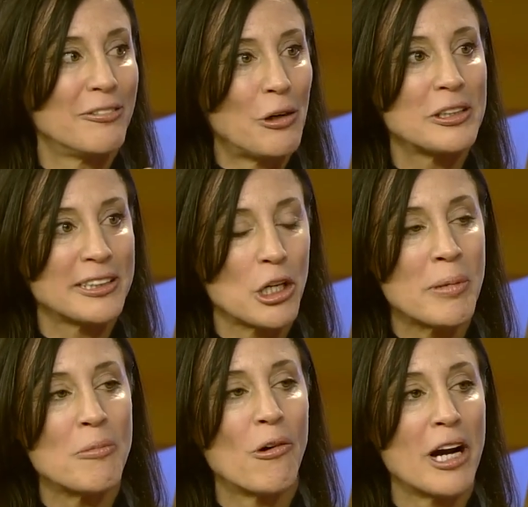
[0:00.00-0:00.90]
focus a
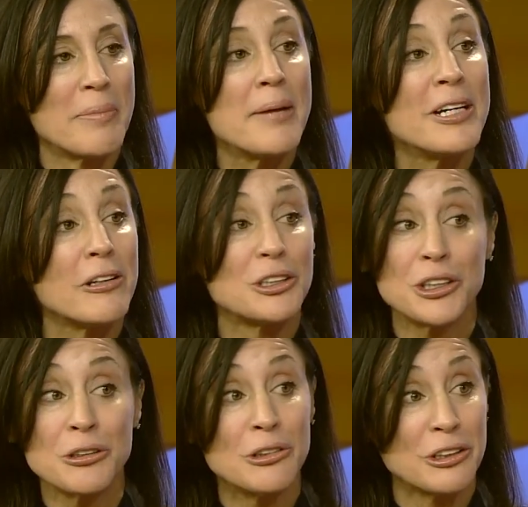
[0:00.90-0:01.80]
little bit more on maybe your
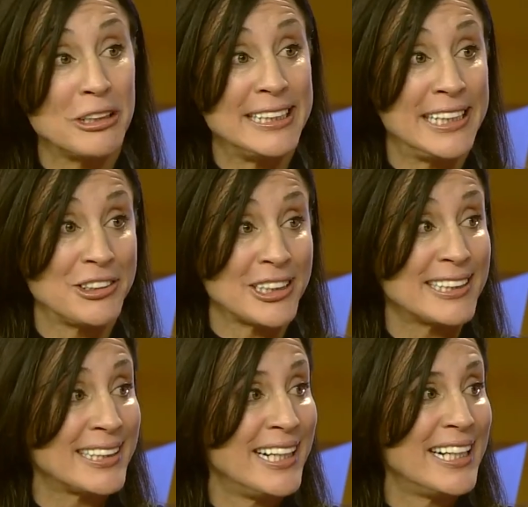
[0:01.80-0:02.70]
two or three interests.